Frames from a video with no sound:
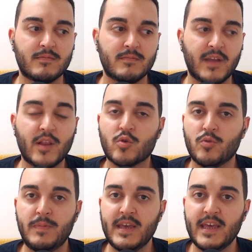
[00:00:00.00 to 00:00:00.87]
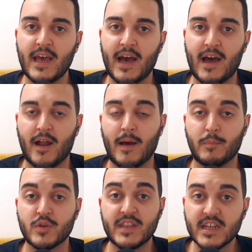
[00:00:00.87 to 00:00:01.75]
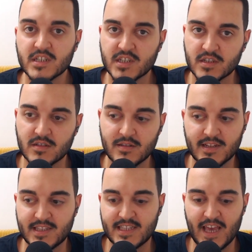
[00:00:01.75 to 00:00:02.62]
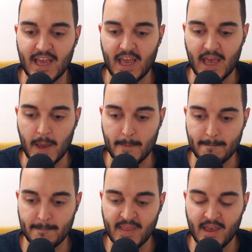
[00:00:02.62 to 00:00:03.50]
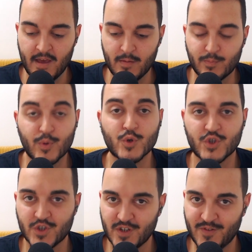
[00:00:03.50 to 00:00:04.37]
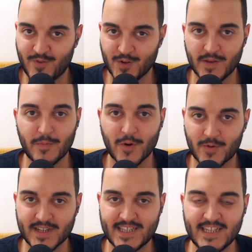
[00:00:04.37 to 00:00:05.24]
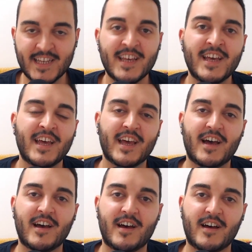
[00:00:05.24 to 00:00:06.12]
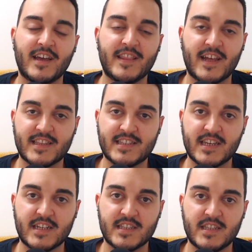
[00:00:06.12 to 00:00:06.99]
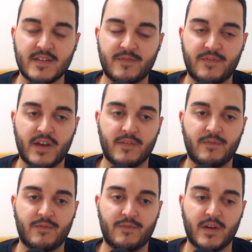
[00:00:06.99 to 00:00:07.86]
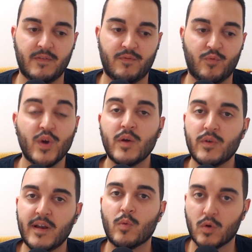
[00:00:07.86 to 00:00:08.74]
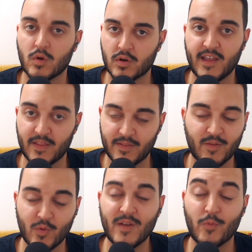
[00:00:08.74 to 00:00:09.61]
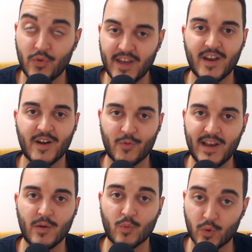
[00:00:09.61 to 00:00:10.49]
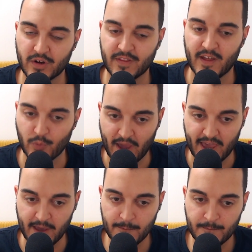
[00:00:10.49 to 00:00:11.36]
it could be a potential, let's say, a push for democracy in that sense, if we really work that, if we really work that way.